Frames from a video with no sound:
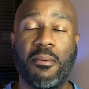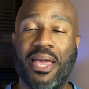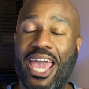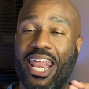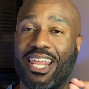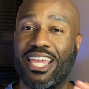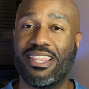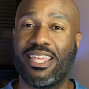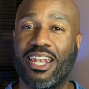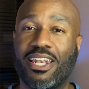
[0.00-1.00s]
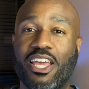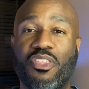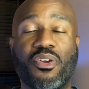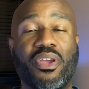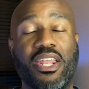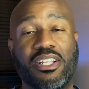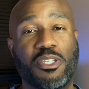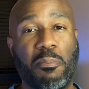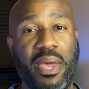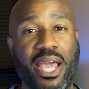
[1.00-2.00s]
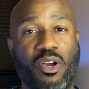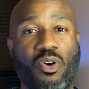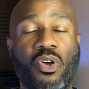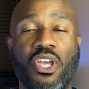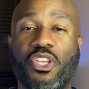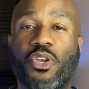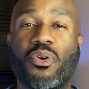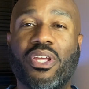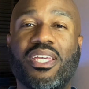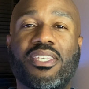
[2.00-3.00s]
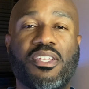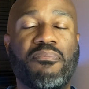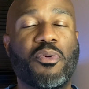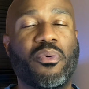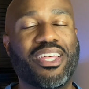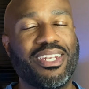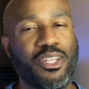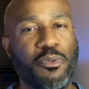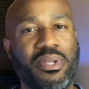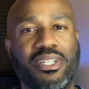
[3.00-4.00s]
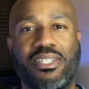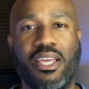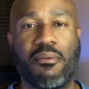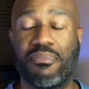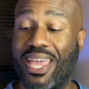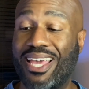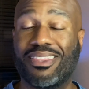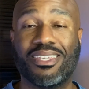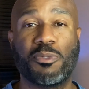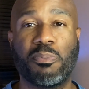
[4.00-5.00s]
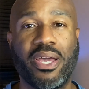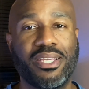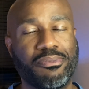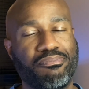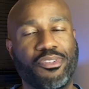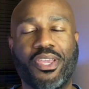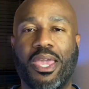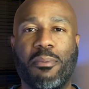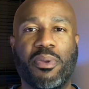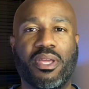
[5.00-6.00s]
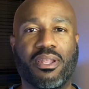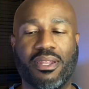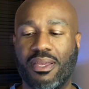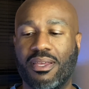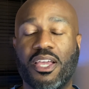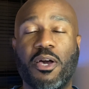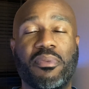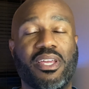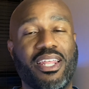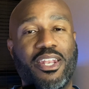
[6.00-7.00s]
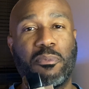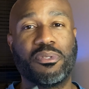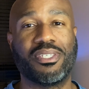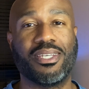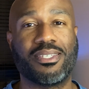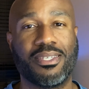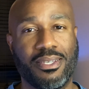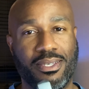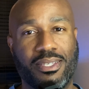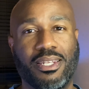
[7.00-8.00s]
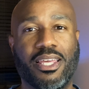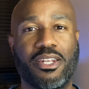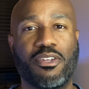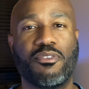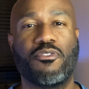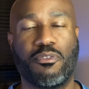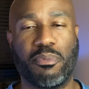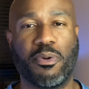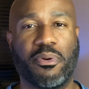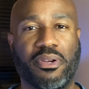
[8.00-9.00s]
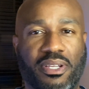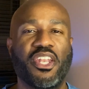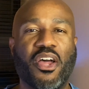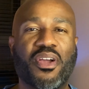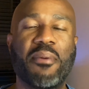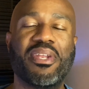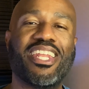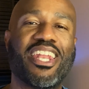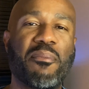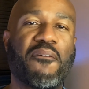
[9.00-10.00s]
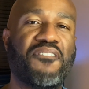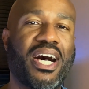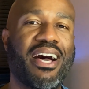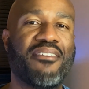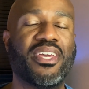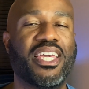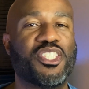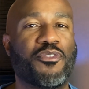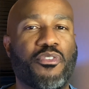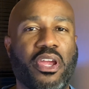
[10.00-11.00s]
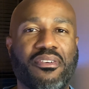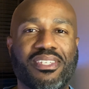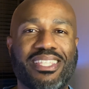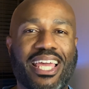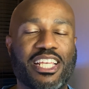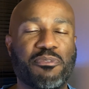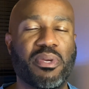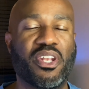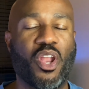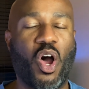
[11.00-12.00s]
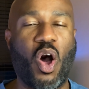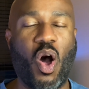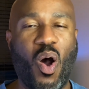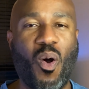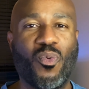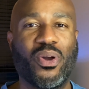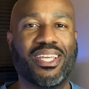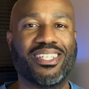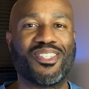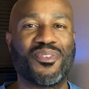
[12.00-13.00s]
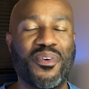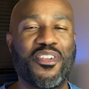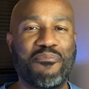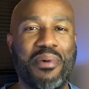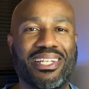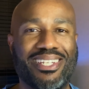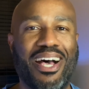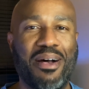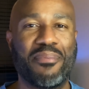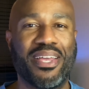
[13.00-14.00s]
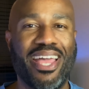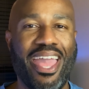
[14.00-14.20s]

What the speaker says: Adding in that leather and the tobacco, you're gonna get something with a little bit of depth. At this price, you can't beat it. Coming in at number 6, London from Burberry. Now coming in at number 5 is a fragrance that has been always one of my top